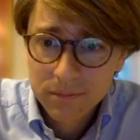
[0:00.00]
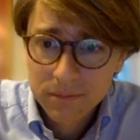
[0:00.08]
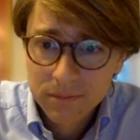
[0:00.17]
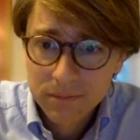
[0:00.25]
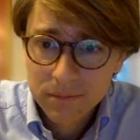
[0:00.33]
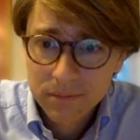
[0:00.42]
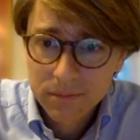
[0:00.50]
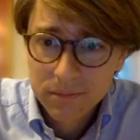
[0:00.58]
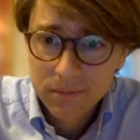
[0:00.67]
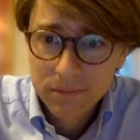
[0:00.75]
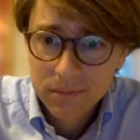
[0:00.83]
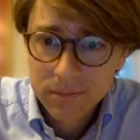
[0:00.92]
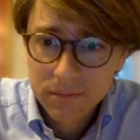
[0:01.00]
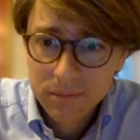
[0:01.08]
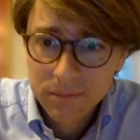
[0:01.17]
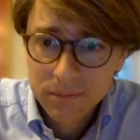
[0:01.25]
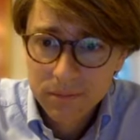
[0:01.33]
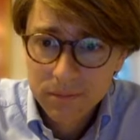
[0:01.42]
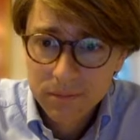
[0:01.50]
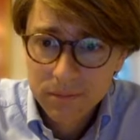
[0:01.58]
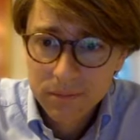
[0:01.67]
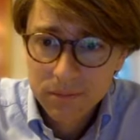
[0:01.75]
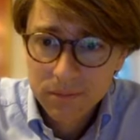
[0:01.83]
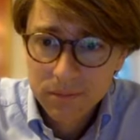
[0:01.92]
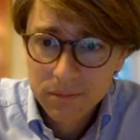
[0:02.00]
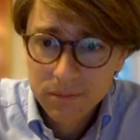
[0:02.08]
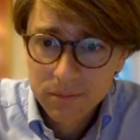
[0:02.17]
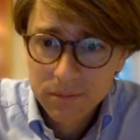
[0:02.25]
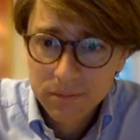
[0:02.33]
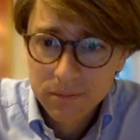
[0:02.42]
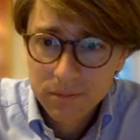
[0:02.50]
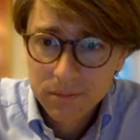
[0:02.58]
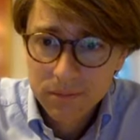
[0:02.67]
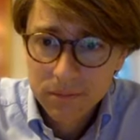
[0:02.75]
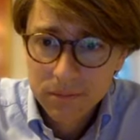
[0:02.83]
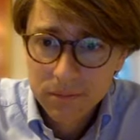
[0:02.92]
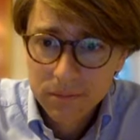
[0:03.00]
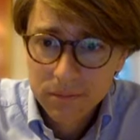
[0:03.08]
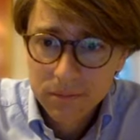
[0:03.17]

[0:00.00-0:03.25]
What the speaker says: (not speaking)